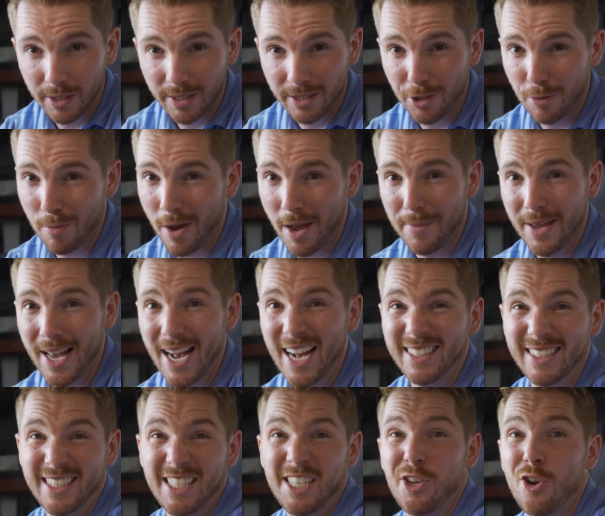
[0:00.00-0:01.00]
And you might be
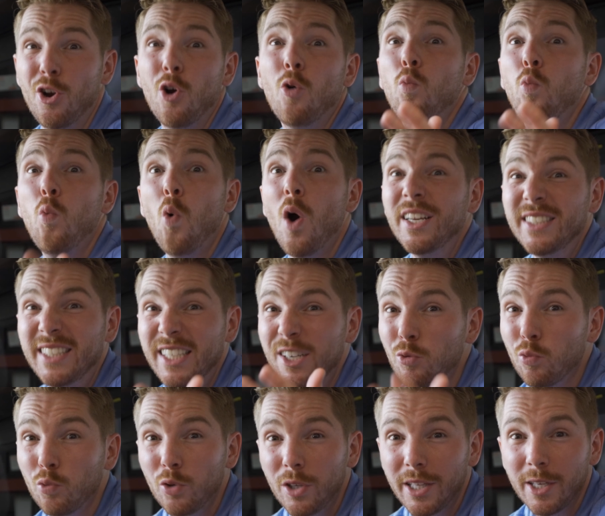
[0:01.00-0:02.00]
asking, you know, was it
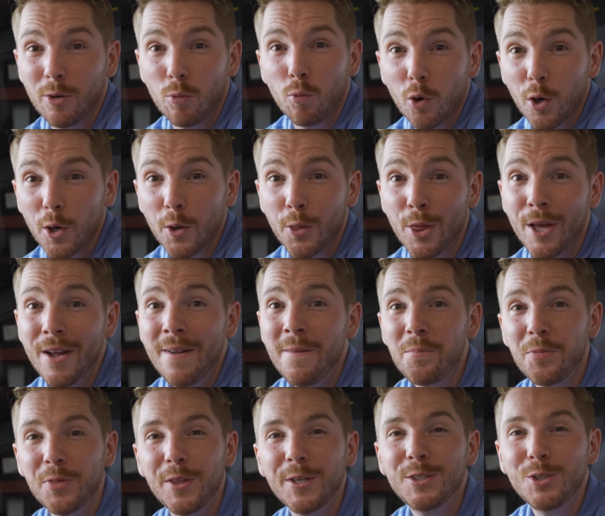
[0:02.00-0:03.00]
really worth
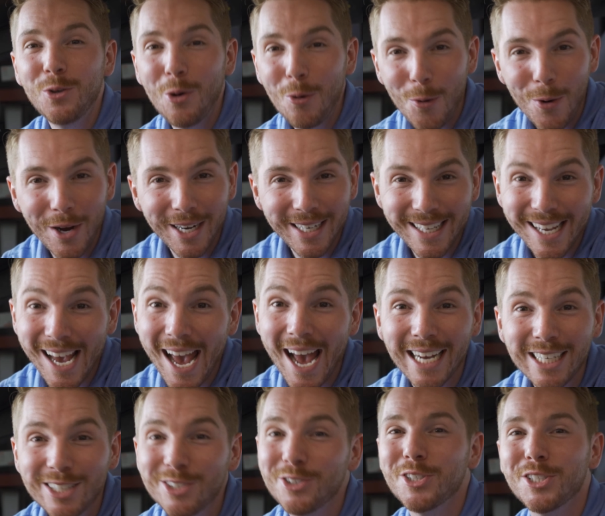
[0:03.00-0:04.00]
the 20
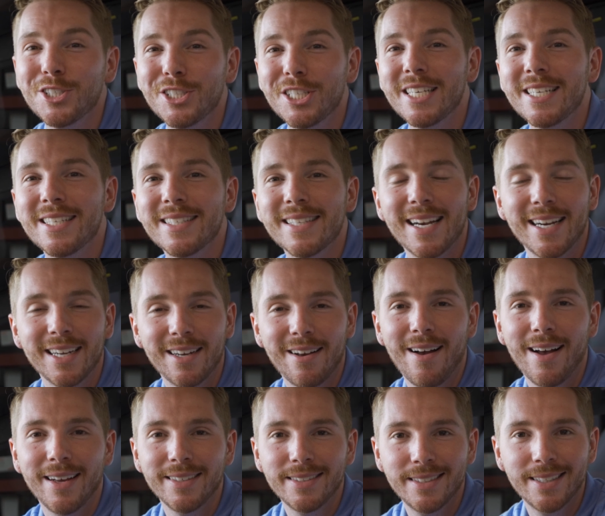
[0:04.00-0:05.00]
extra G's that it
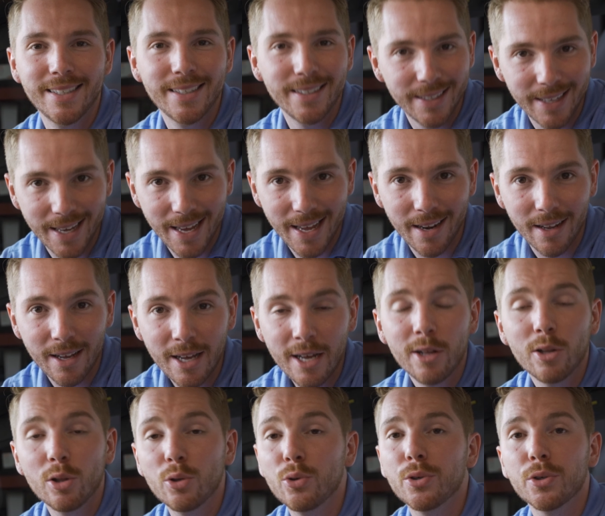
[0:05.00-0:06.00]
cost to get
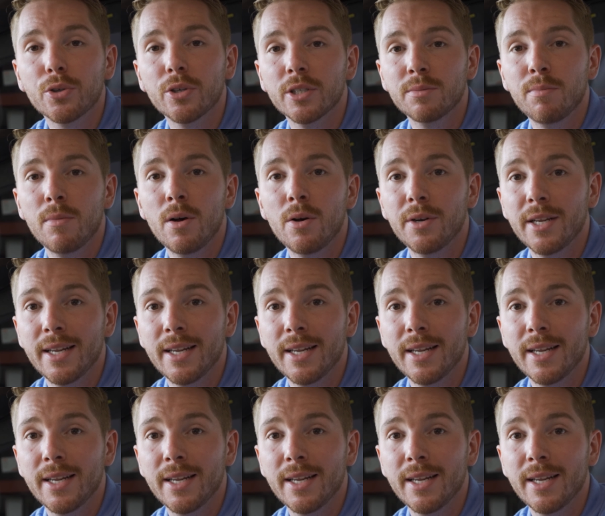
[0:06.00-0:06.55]
Ludicrous Mode?